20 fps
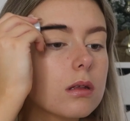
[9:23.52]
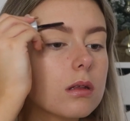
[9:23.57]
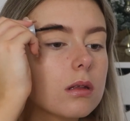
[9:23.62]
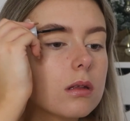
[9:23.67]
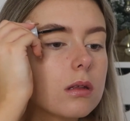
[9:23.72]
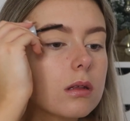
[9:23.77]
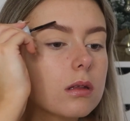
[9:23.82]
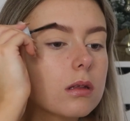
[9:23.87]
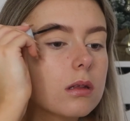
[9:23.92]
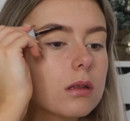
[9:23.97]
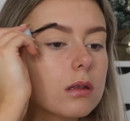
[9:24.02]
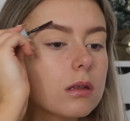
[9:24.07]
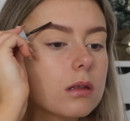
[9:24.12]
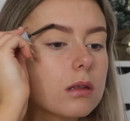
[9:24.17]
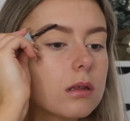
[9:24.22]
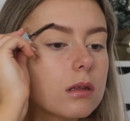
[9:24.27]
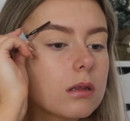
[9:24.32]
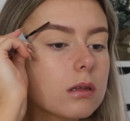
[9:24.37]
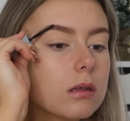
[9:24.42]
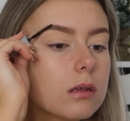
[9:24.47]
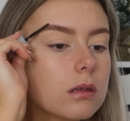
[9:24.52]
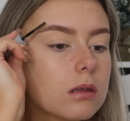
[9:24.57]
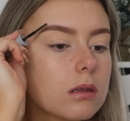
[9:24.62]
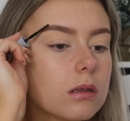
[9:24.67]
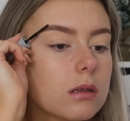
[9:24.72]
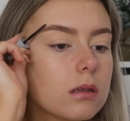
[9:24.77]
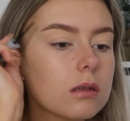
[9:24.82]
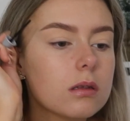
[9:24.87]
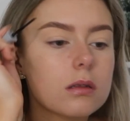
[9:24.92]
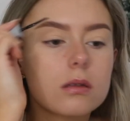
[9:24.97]

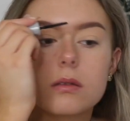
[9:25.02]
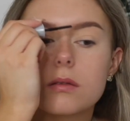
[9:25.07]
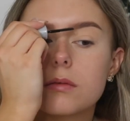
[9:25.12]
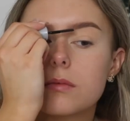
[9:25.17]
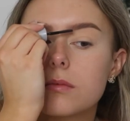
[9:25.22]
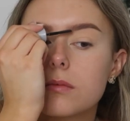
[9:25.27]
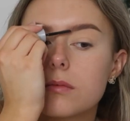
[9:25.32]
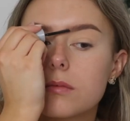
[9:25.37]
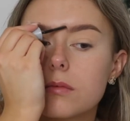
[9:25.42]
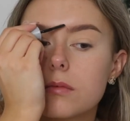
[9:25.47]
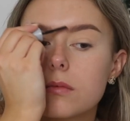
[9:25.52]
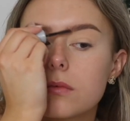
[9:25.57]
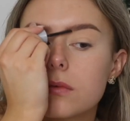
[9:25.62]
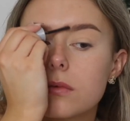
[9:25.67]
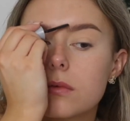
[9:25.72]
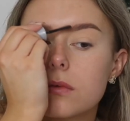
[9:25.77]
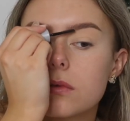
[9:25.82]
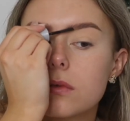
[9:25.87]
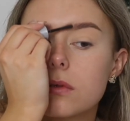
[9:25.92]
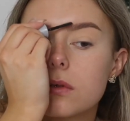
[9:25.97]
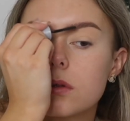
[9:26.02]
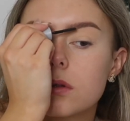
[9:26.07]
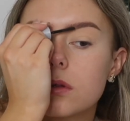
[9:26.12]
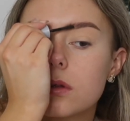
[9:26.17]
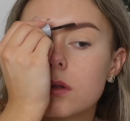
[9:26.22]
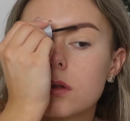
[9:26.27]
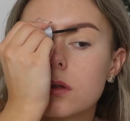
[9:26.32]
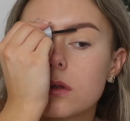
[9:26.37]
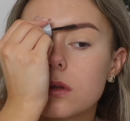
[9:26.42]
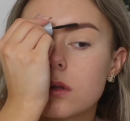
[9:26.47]

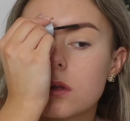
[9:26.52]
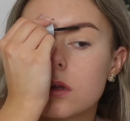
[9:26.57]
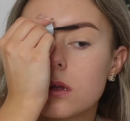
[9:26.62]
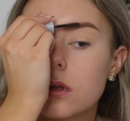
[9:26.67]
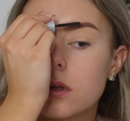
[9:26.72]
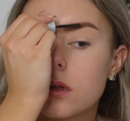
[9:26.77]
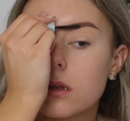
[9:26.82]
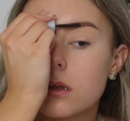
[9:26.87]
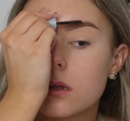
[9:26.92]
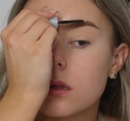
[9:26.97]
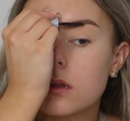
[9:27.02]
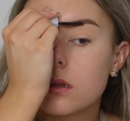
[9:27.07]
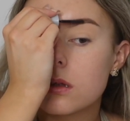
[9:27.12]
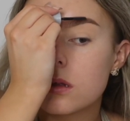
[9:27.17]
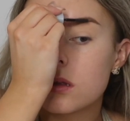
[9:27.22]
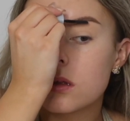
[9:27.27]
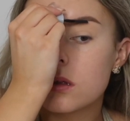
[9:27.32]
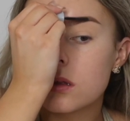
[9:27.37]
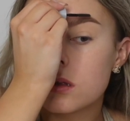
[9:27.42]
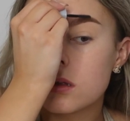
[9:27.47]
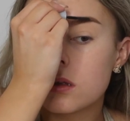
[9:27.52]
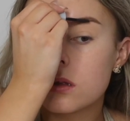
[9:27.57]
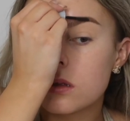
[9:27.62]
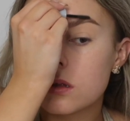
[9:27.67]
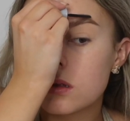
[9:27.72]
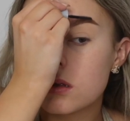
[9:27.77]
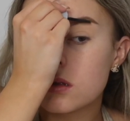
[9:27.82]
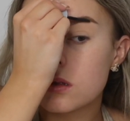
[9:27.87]
Nobody speaks.